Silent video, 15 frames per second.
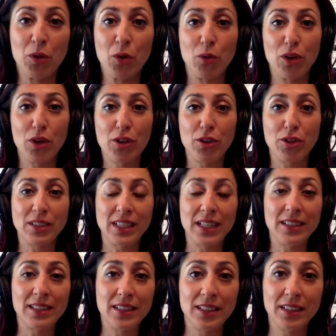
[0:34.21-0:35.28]
What are those
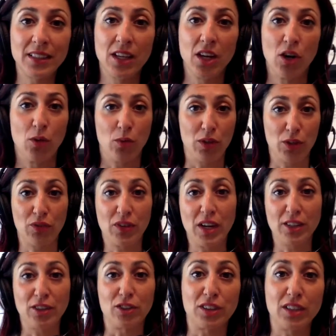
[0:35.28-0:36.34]
senses? Well, you've
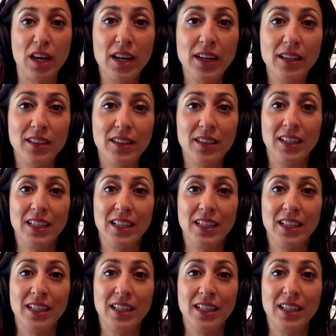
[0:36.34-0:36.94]
got your sight,